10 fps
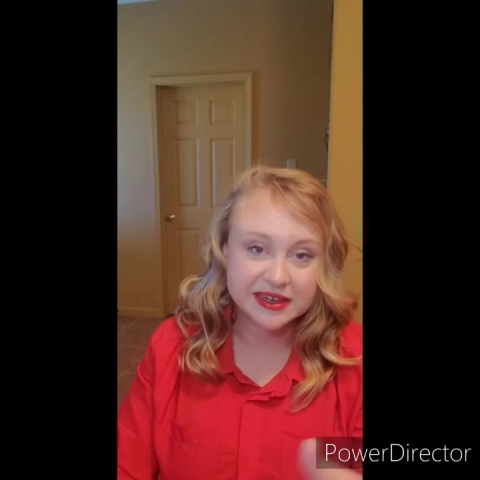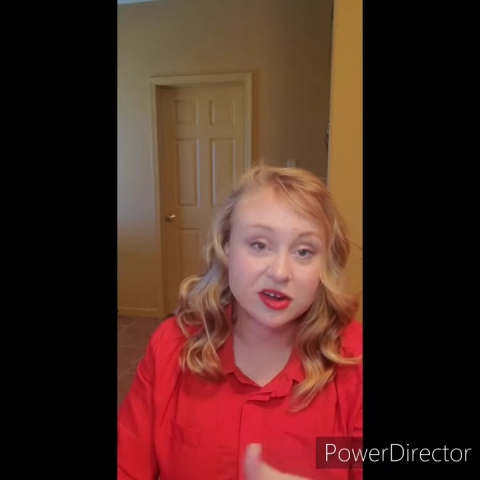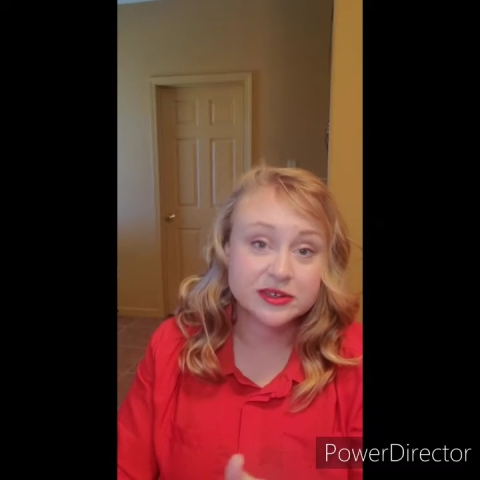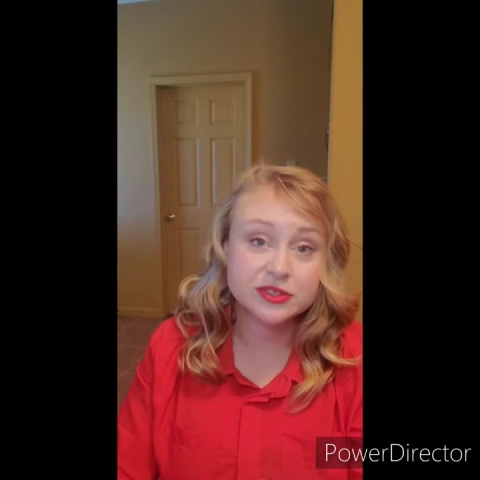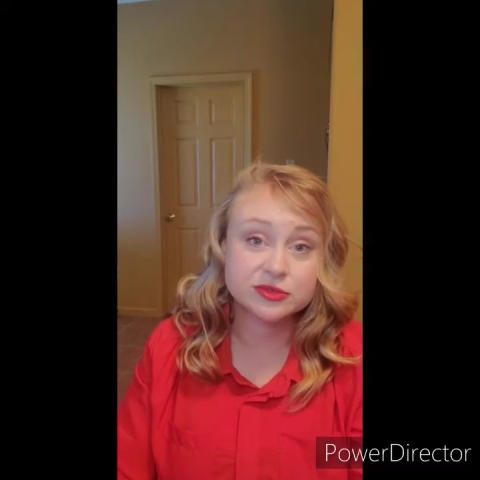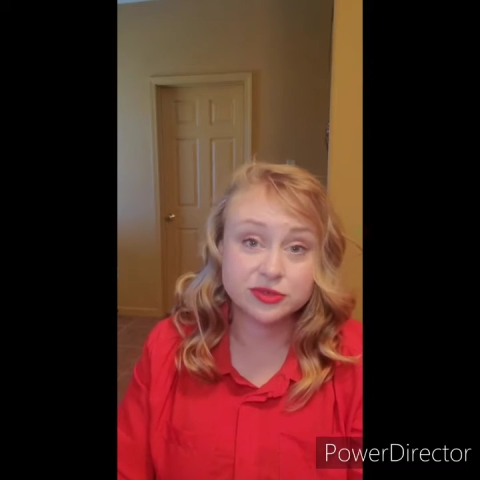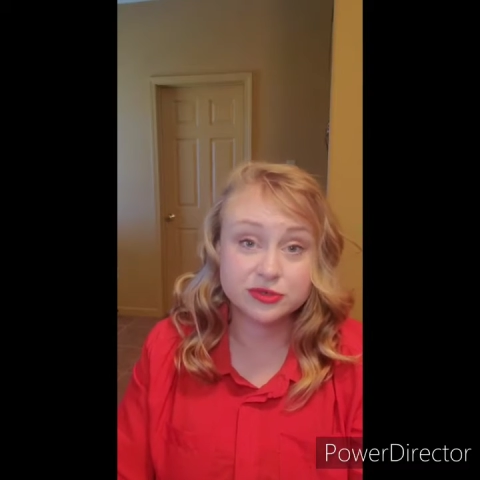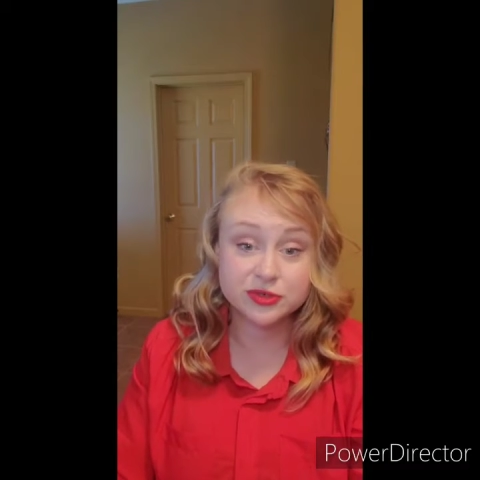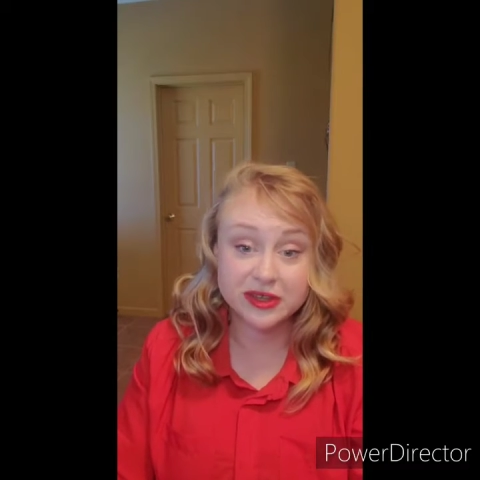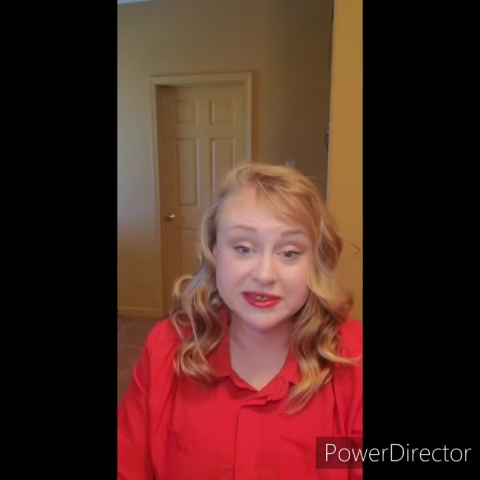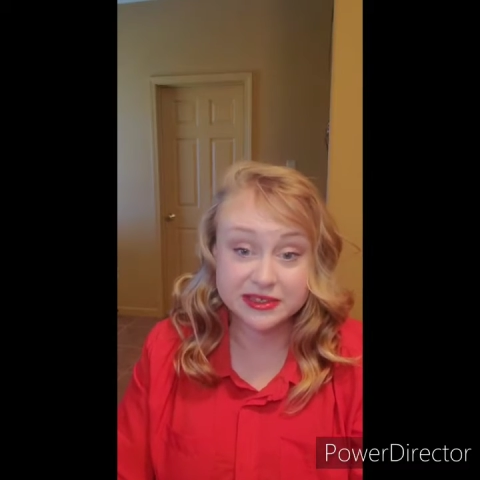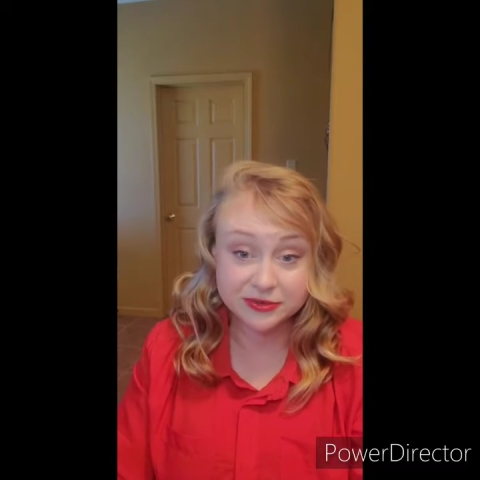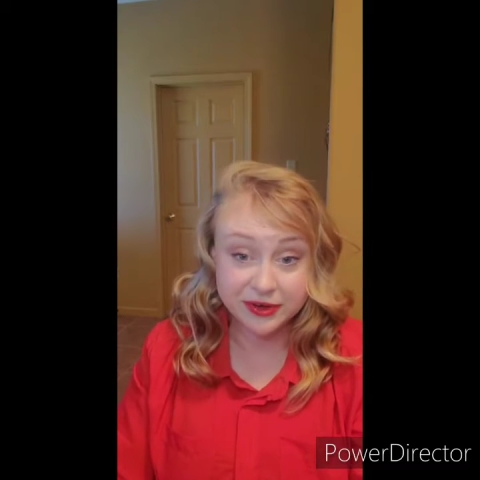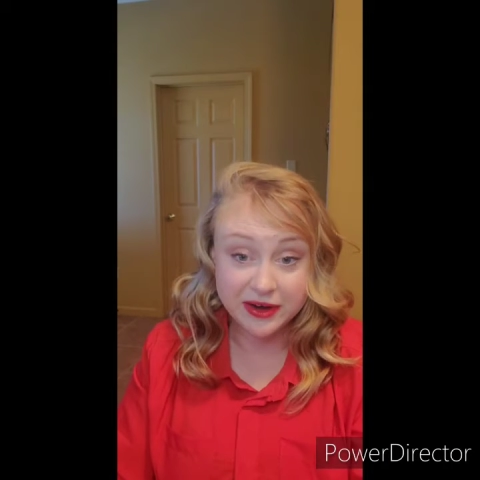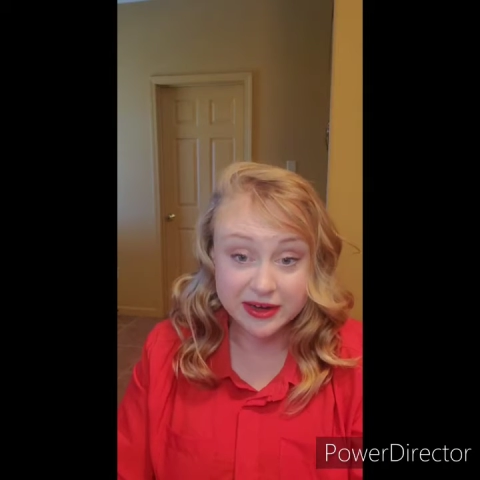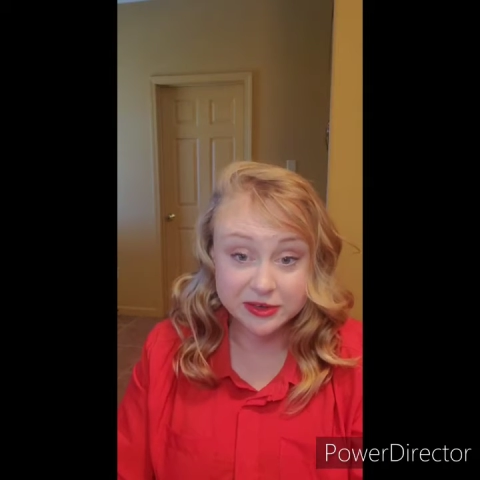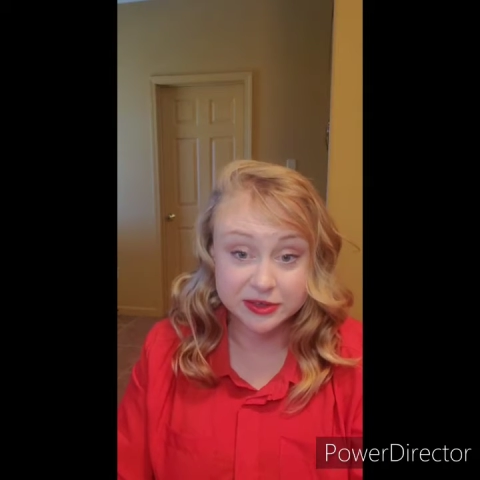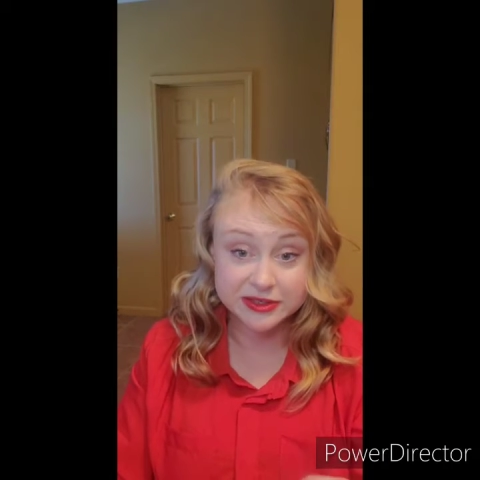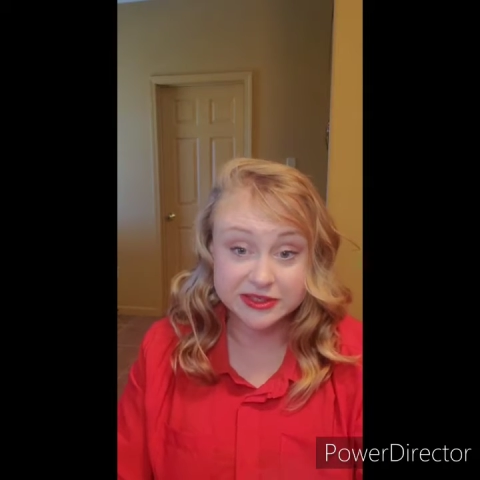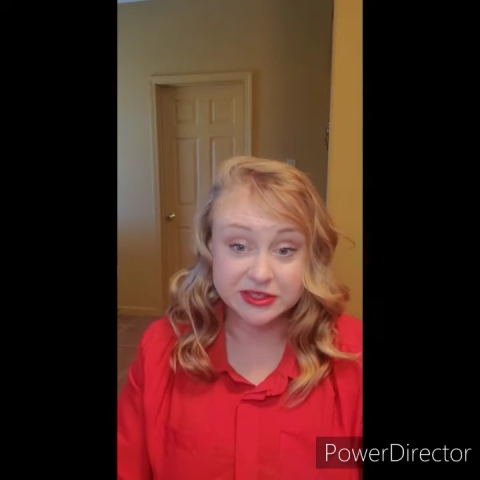It also neutralizes free radicals.